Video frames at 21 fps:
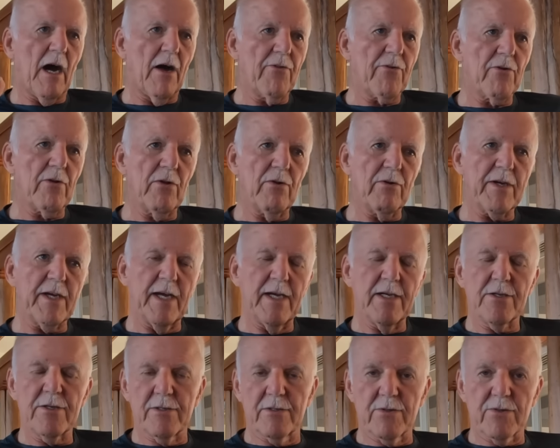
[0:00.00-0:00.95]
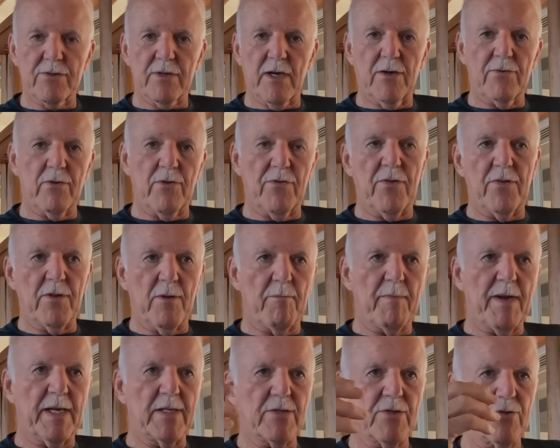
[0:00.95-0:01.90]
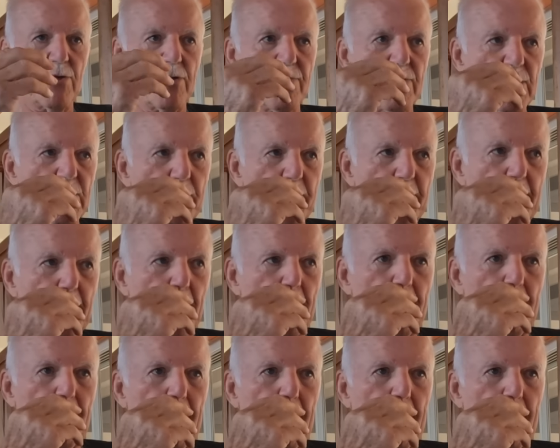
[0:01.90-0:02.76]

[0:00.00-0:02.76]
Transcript: other locations other than the main service panel,